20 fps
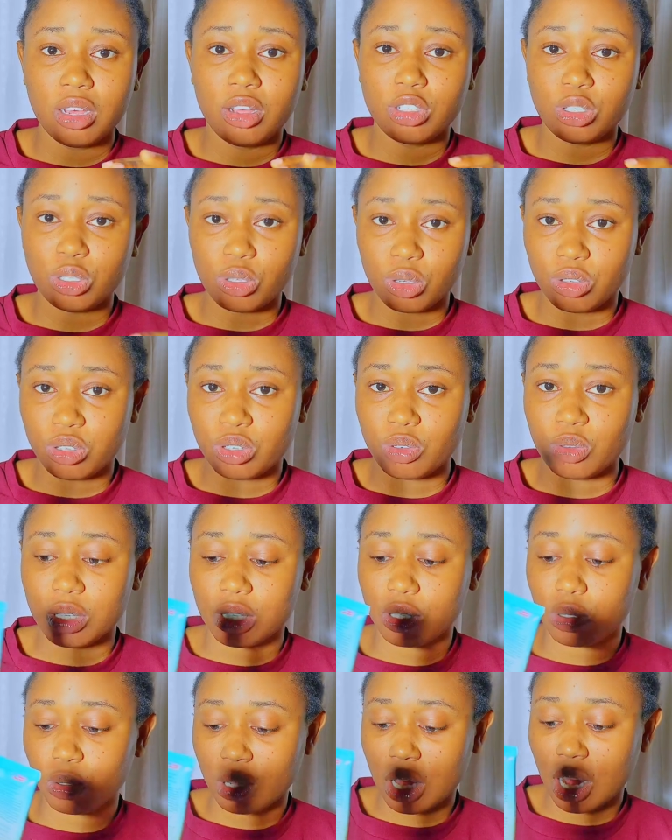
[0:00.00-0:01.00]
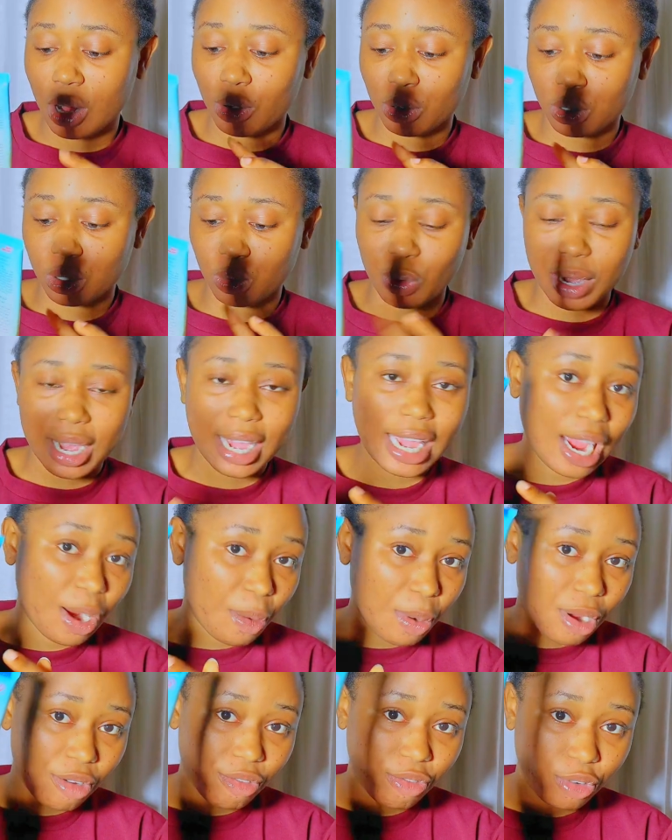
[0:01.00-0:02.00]
sunscreen, so that was why I
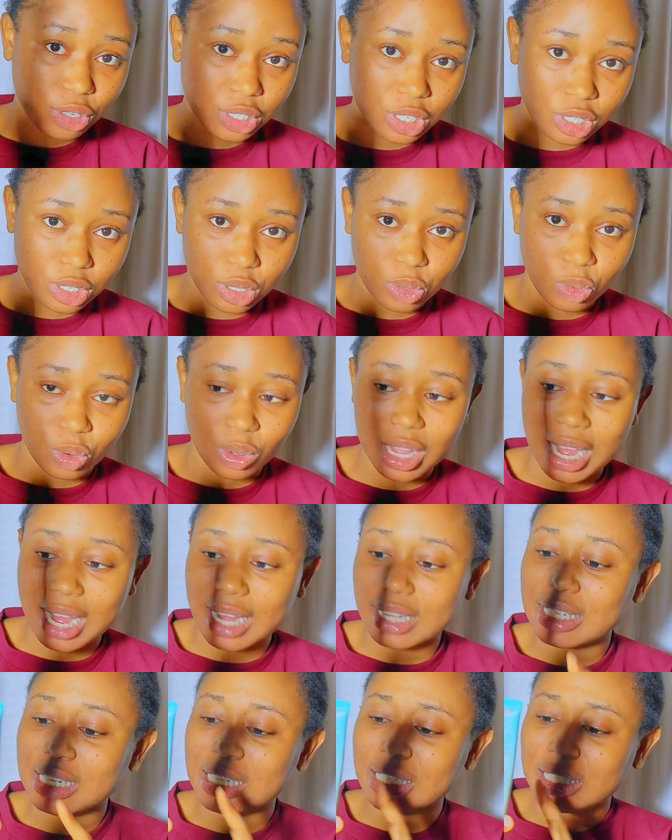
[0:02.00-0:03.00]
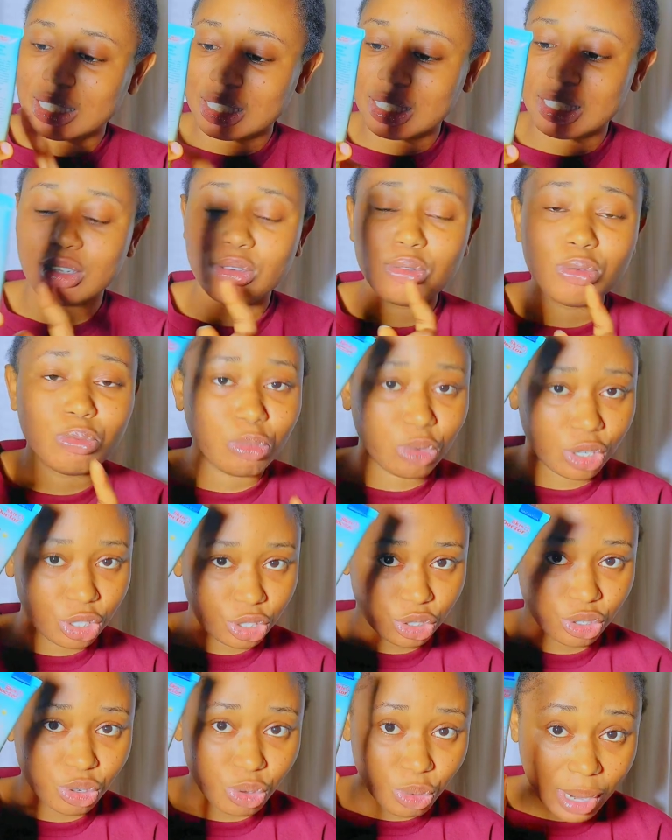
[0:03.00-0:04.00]
went for this one, and it still
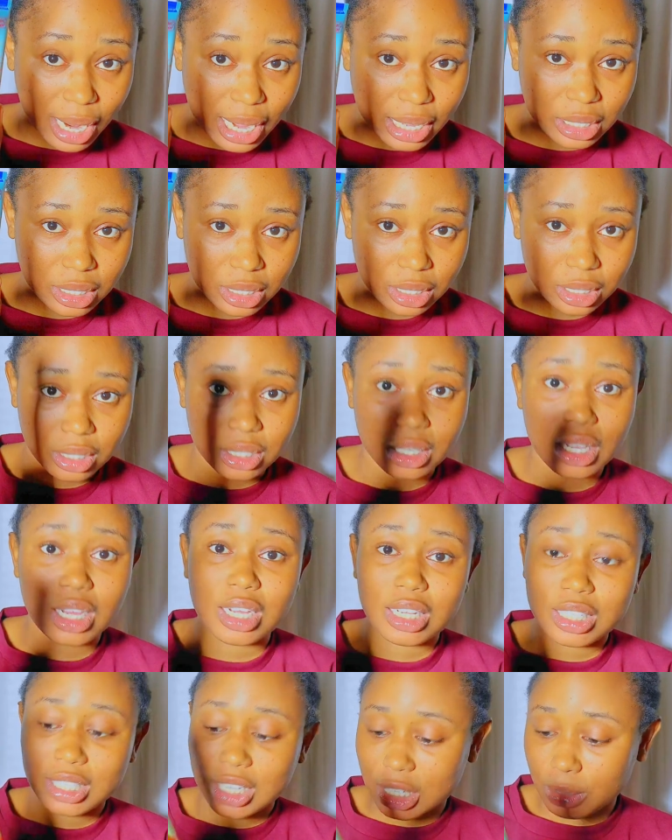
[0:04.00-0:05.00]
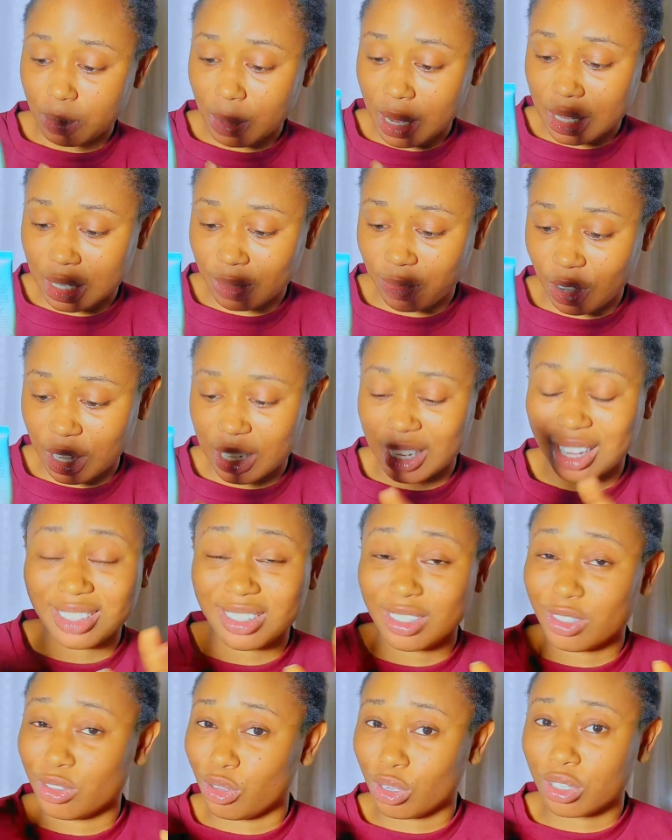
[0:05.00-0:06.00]
moisturizes despite the fact
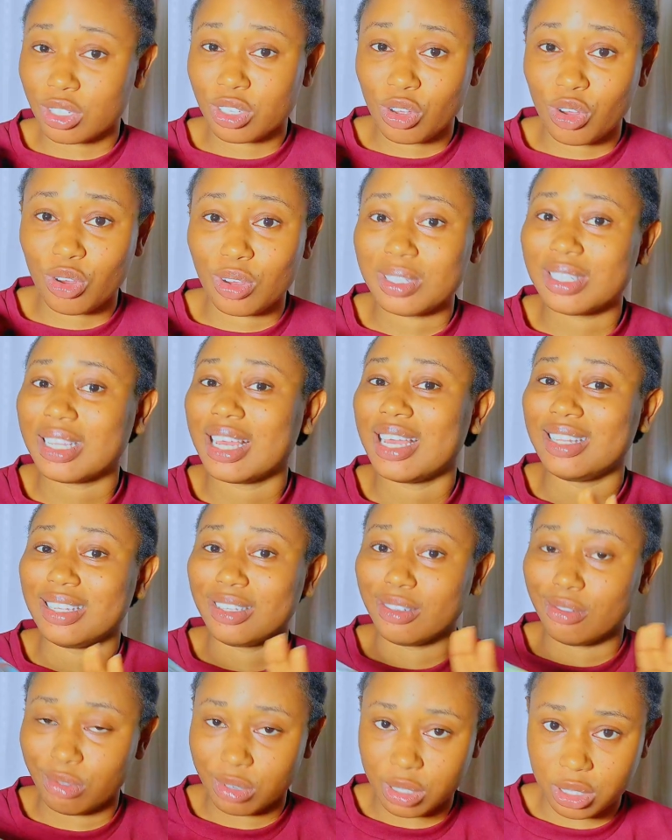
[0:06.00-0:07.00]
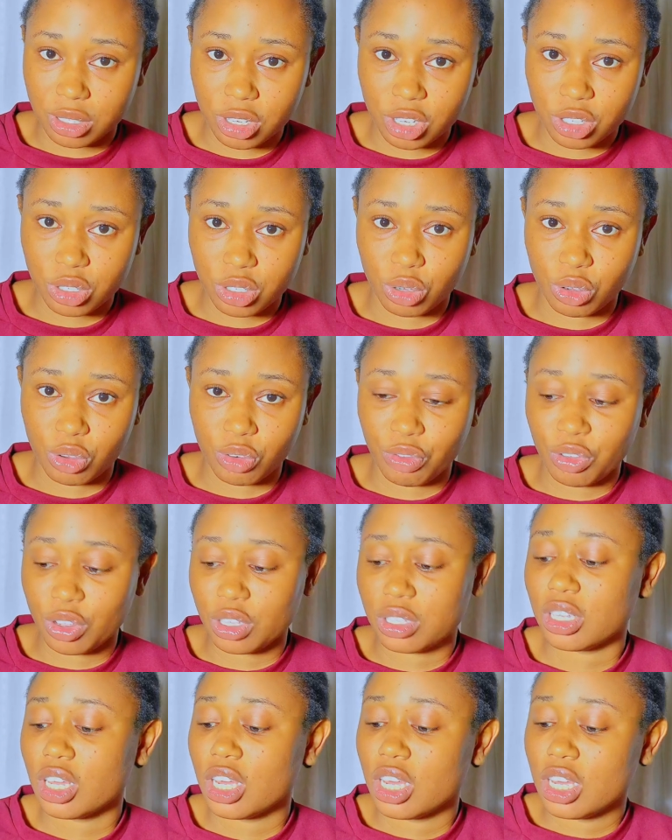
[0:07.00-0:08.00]
that it doesn't cause any greasiness on your
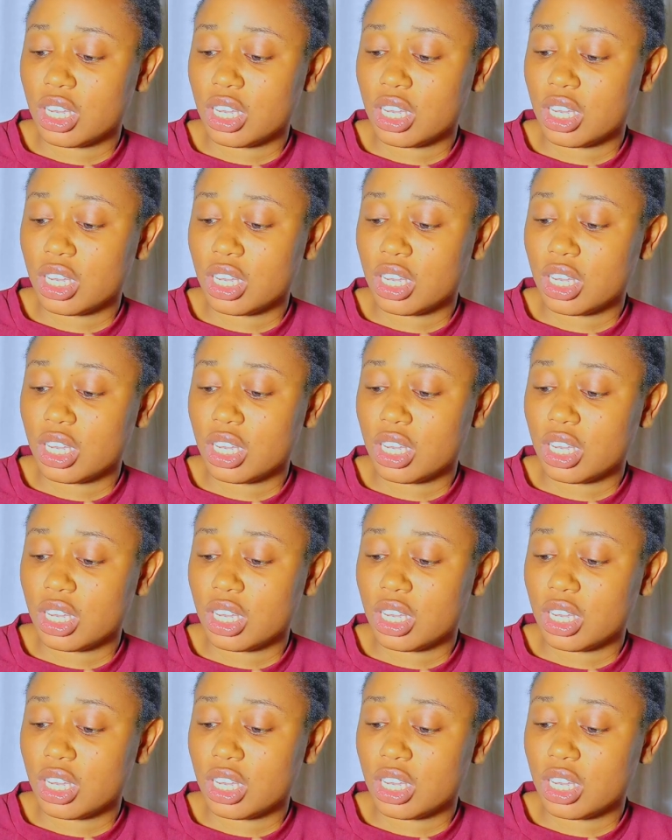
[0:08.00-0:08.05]
face.